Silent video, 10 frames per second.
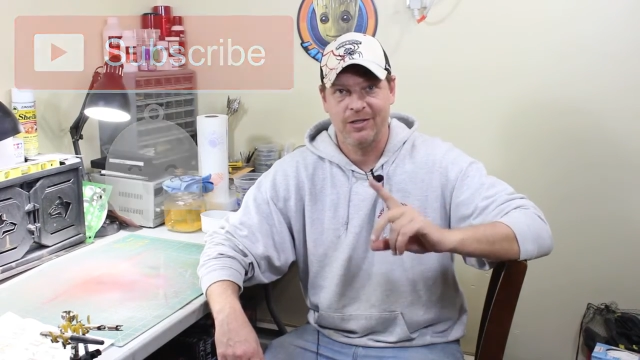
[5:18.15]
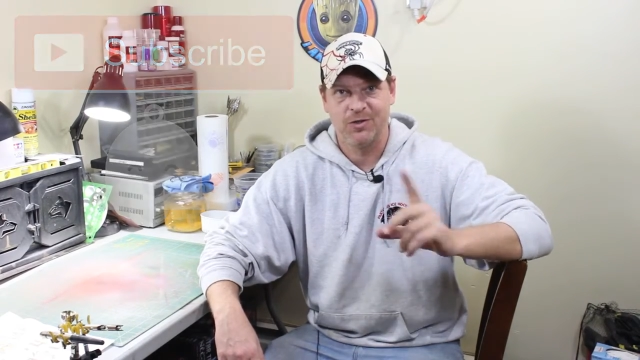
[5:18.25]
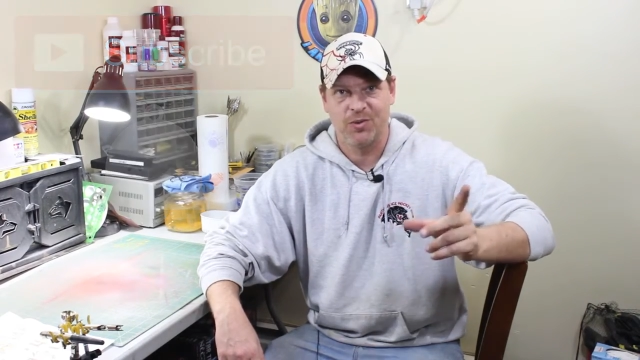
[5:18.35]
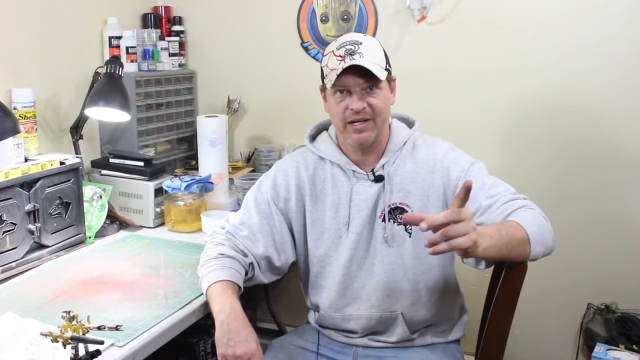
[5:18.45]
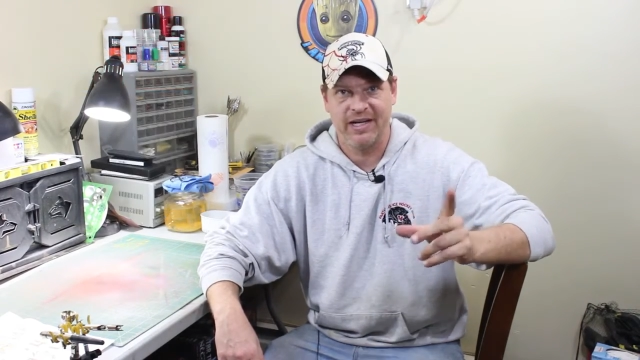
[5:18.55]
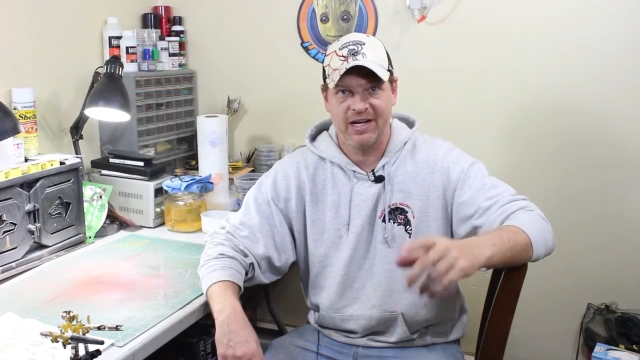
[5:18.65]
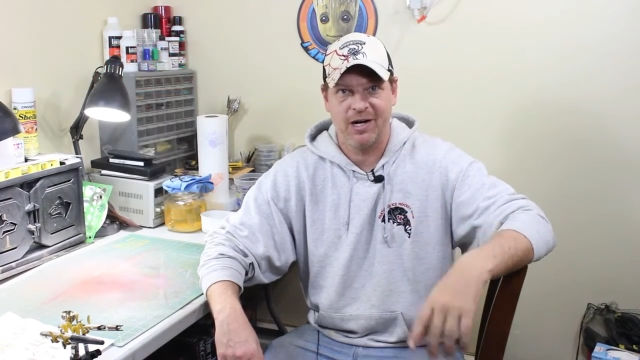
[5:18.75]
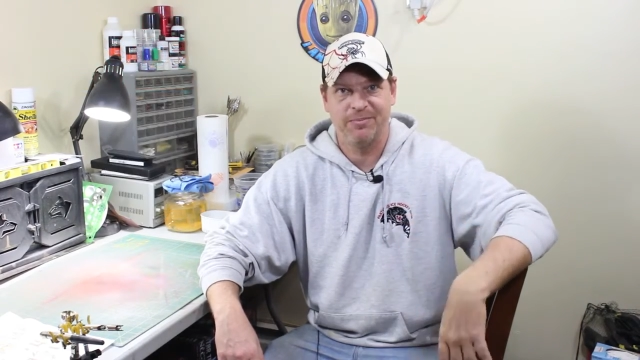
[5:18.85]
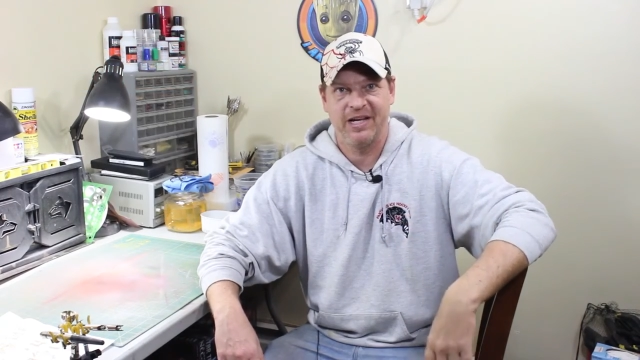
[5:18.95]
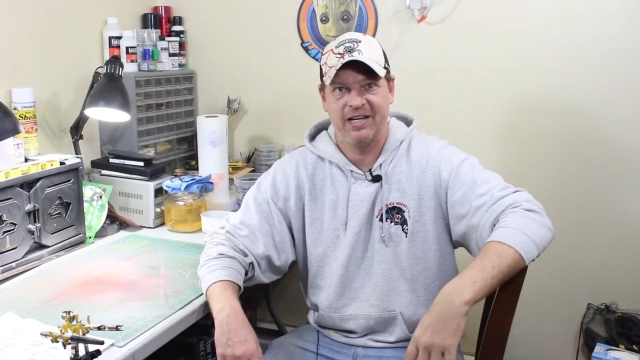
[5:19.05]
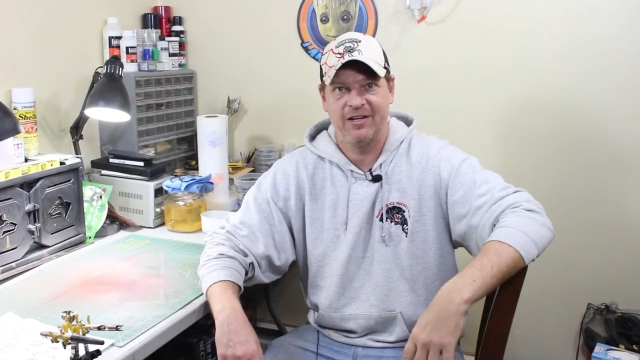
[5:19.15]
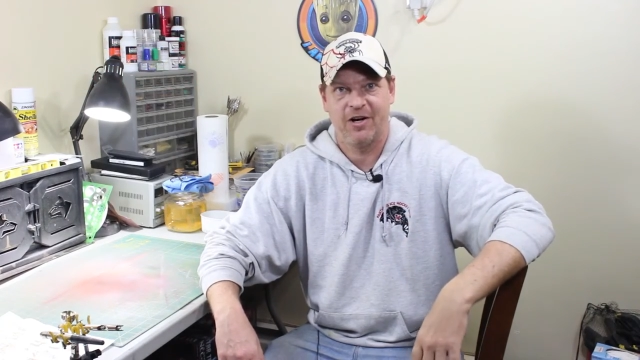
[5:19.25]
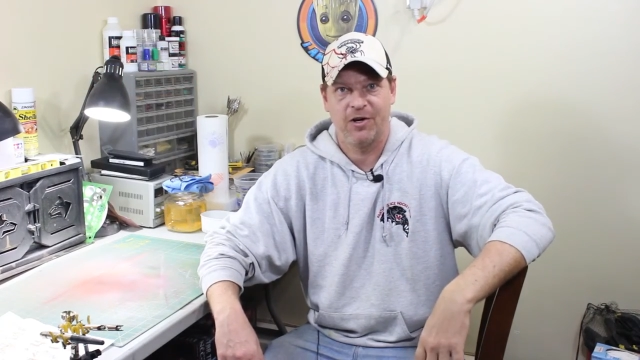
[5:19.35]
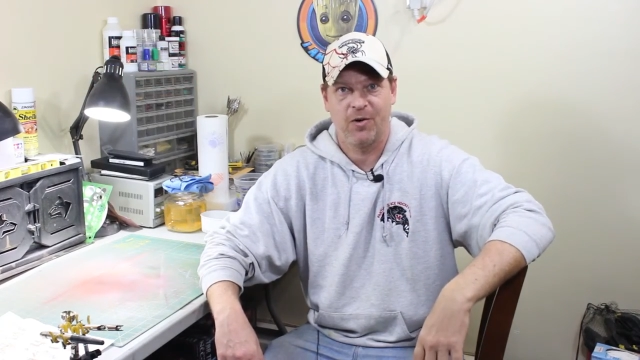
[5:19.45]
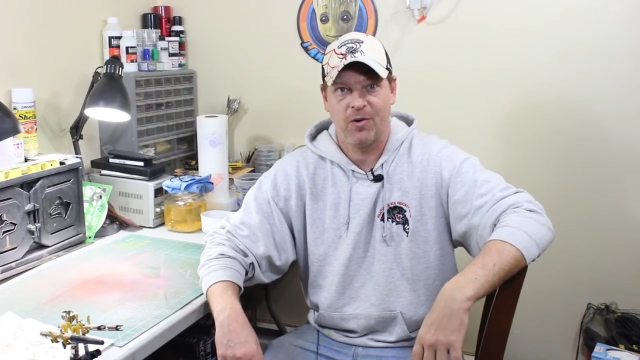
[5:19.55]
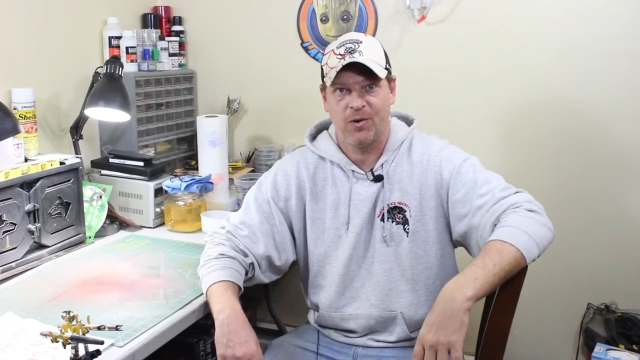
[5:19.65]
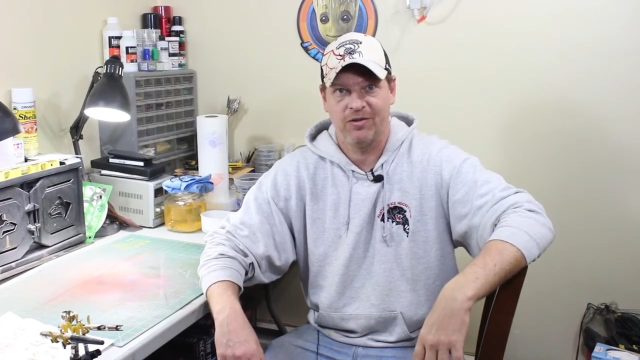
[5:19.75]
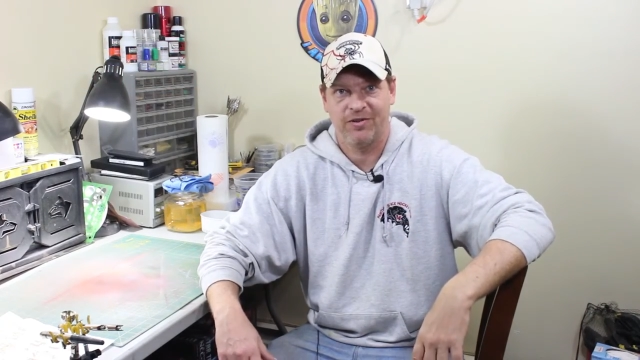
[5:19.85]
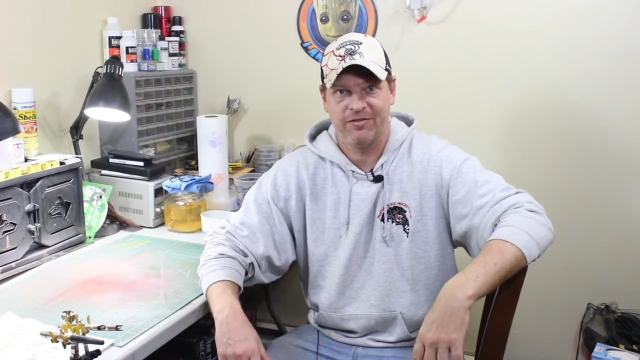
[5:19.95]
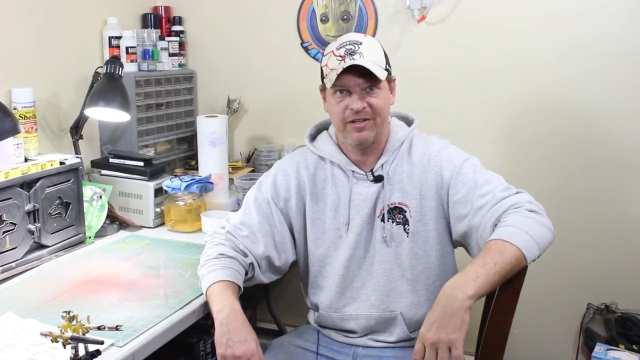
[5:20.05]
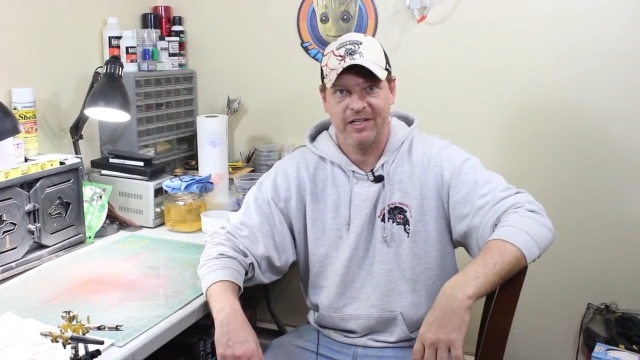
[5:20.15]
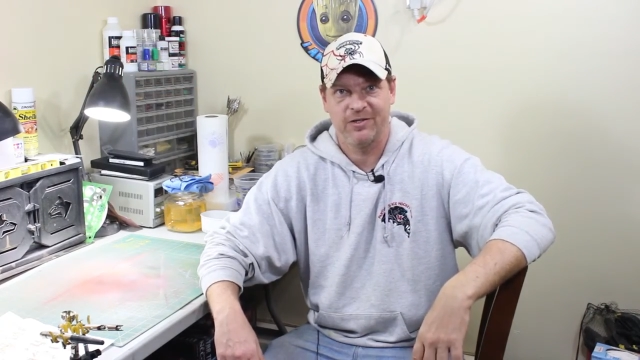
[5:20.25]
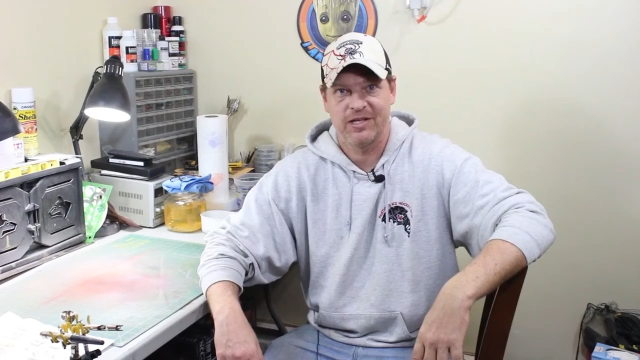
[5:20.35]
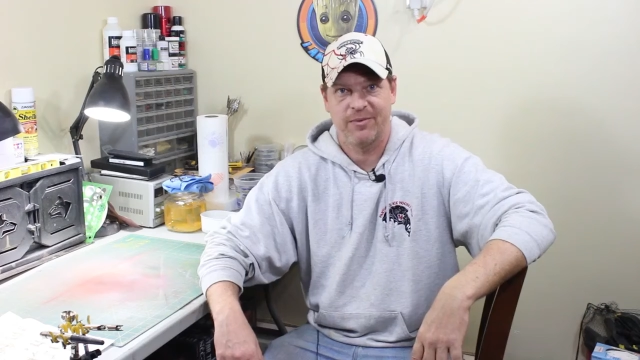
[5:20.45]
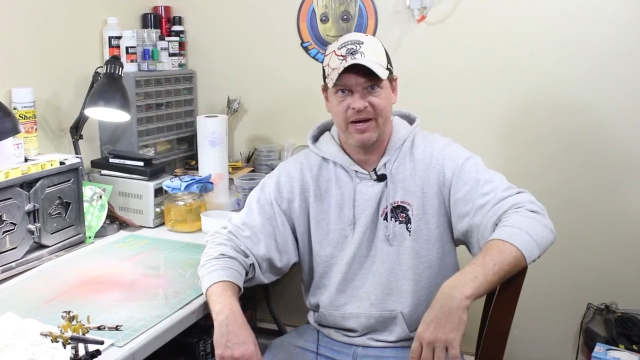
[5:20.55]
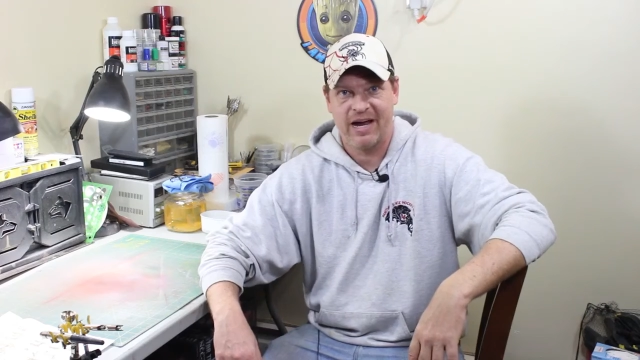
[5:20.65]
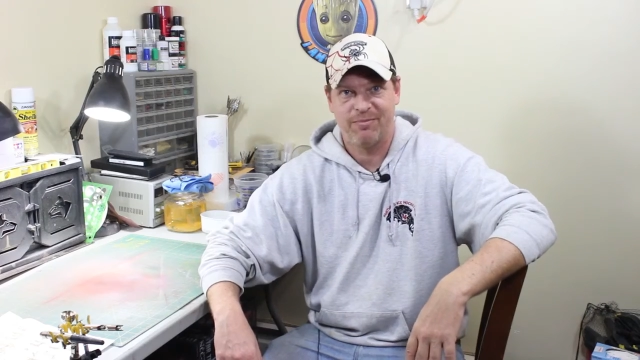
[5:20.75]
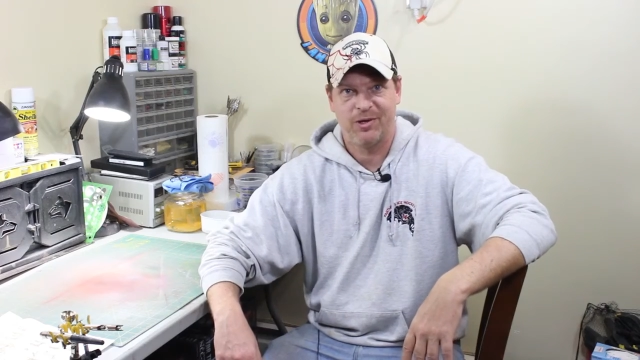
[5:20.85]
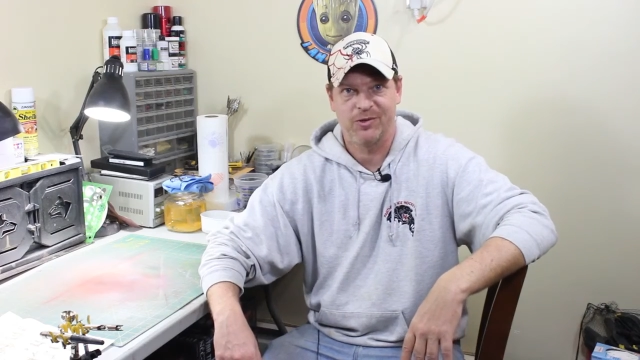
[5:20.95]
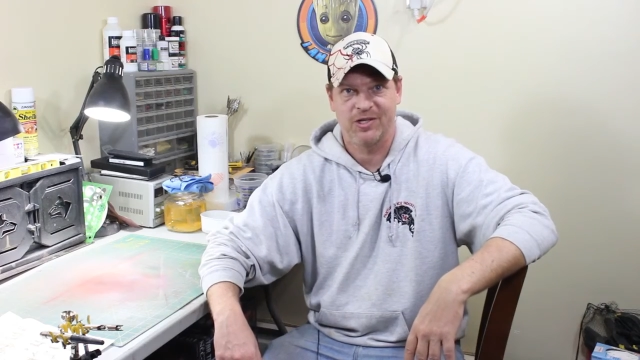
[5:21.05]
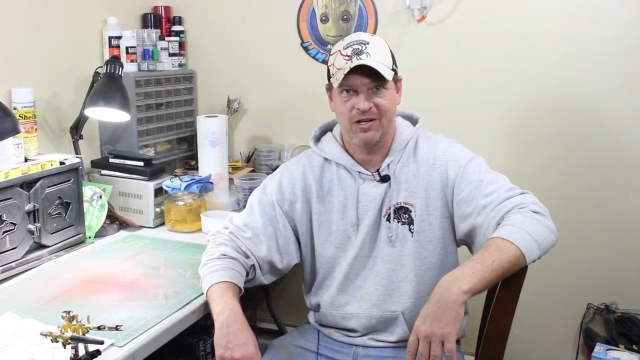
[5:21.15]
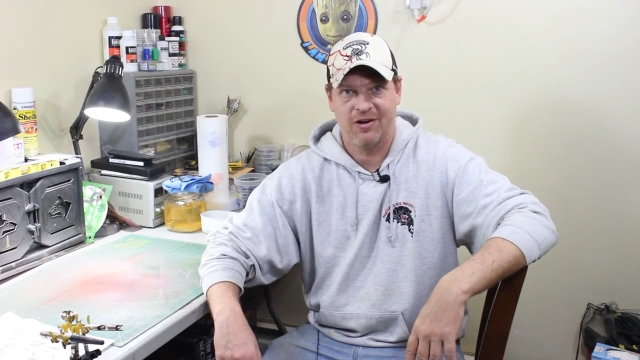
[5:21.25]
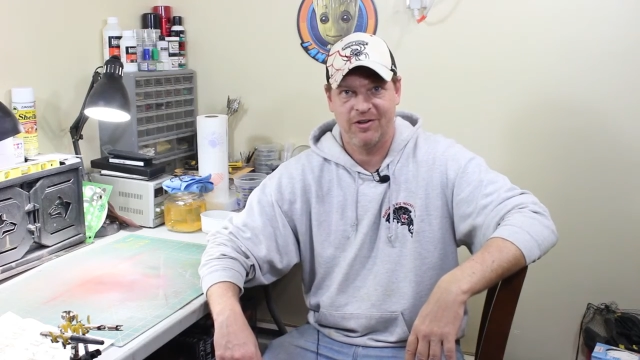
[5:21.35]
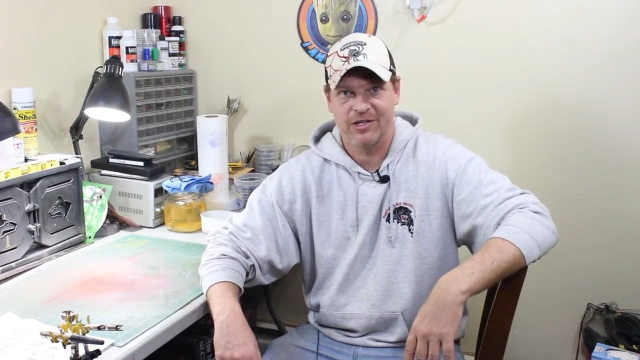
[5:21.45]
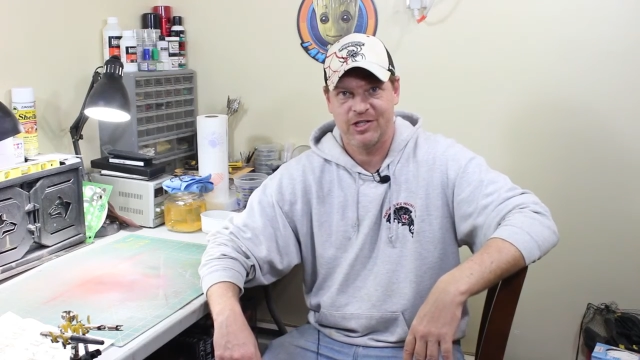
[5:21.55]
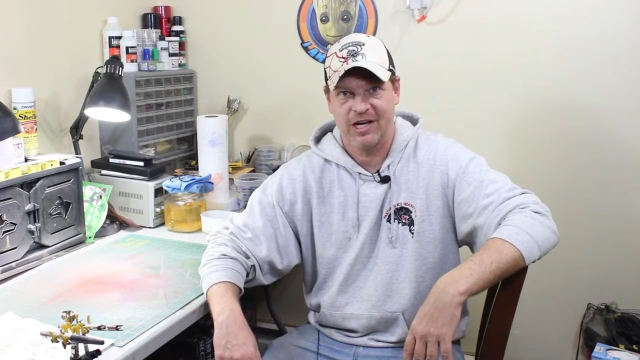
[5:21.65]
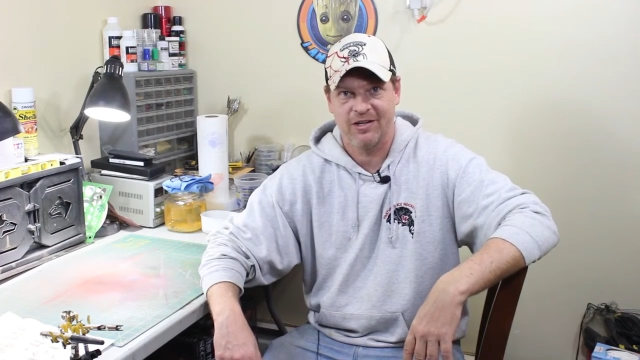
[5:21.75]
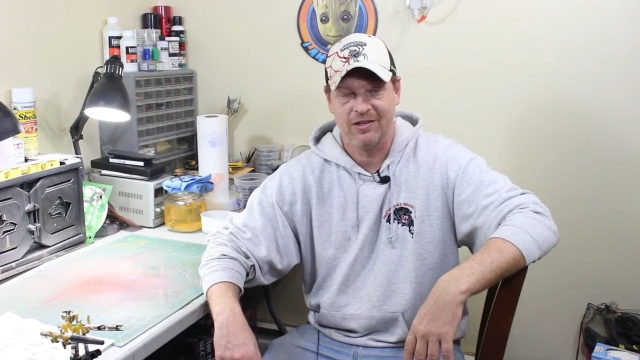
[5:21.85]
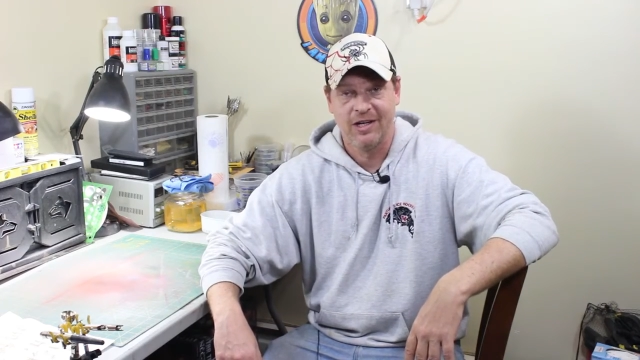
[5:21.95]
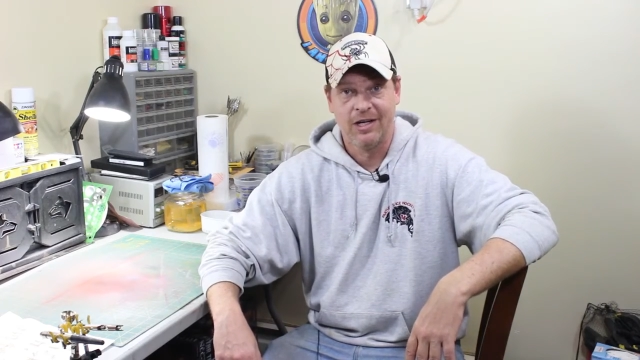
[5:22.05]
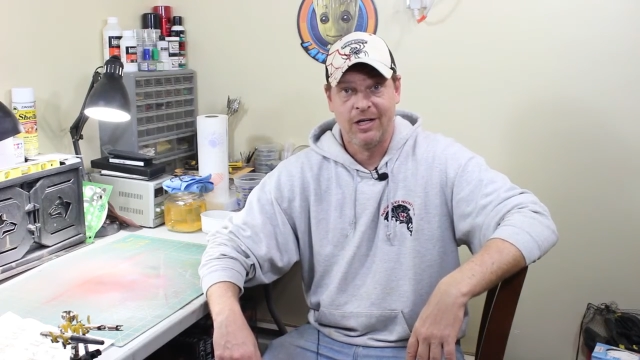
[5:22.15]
This way you get updated on all of our videos that we have posted on the channel.